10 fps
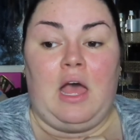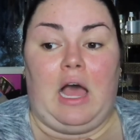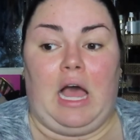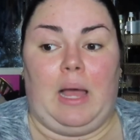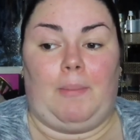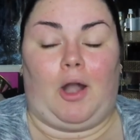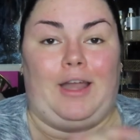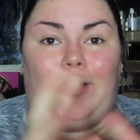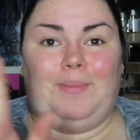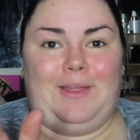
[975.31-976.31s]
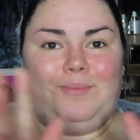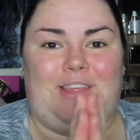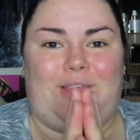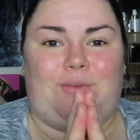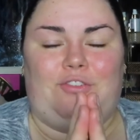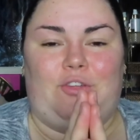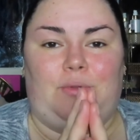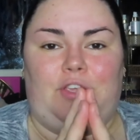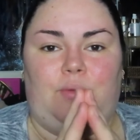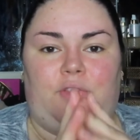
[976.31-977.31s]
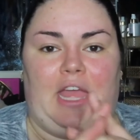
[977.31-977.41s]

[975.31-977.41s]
our Airbnb, they were so cute.